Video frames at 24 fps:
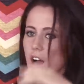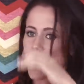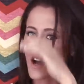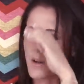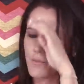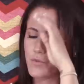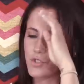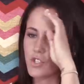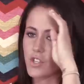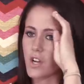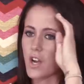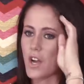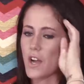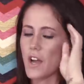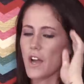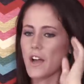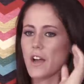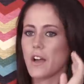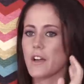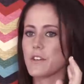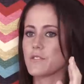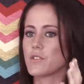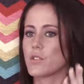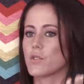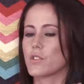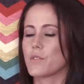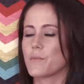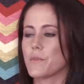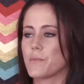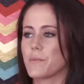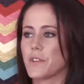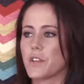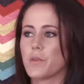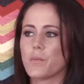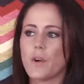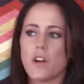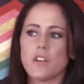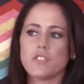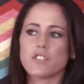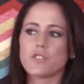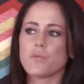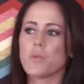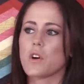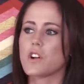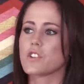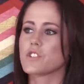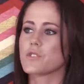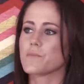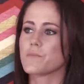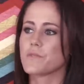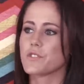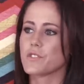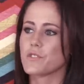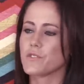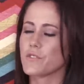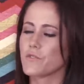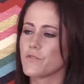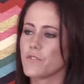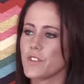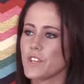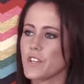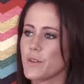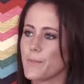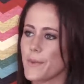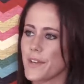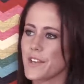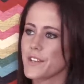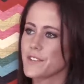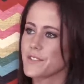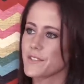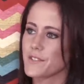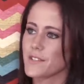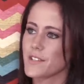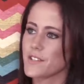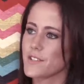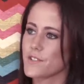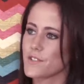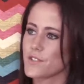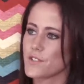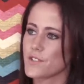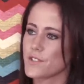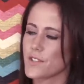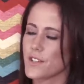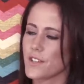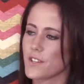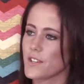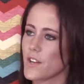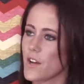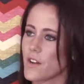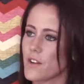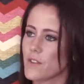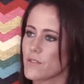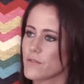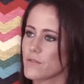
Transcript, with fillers: I'm trying. I told him, I'm like, why don't you watch him during the VMAs? And he's just like, no.